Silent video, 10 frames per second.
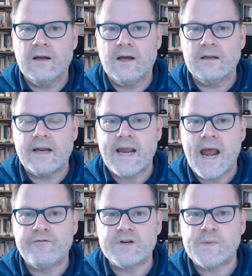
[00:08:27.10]
Lenny
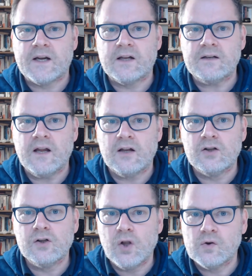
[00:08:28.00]
Henry's been a
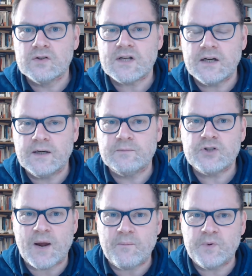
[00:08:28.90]
long-term
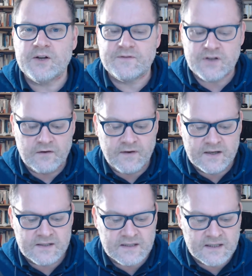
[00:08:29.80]
champion of
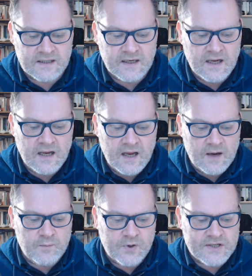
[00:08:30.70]
diversity
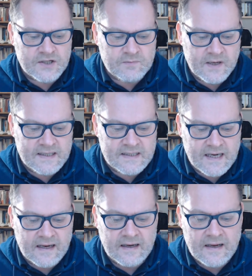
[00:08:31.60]
in British
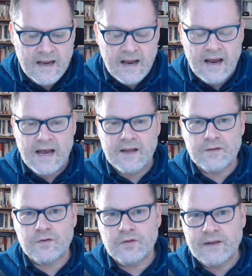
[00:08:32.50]
media.
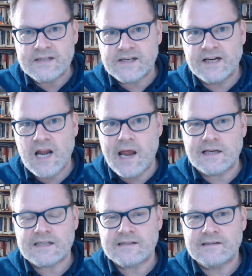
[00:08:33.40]
This
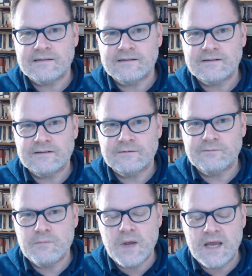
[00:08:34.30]
connects
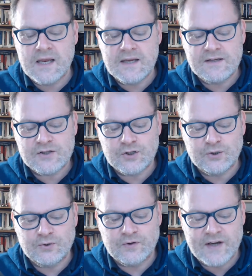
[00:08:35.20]
me
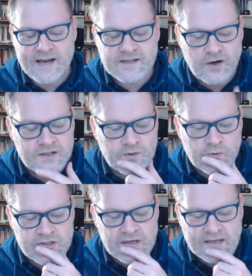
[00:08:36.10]
to the next item,
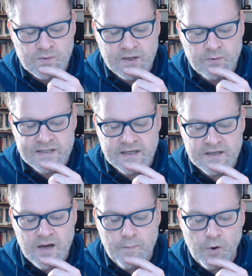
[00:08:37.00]
which last week we
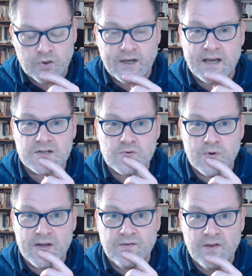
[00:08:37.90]
did a podcast
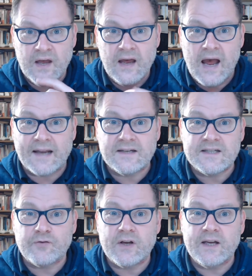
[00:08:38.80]
with
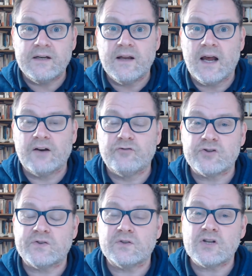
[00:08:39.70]
Andy Green and
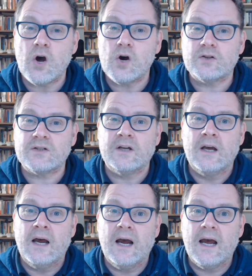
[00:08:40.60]
Russell Todd
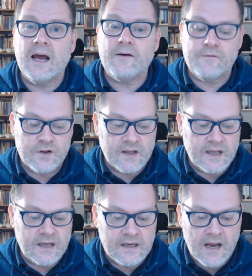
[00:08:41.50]
for
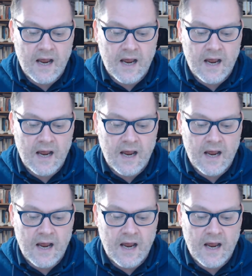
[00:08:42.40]
the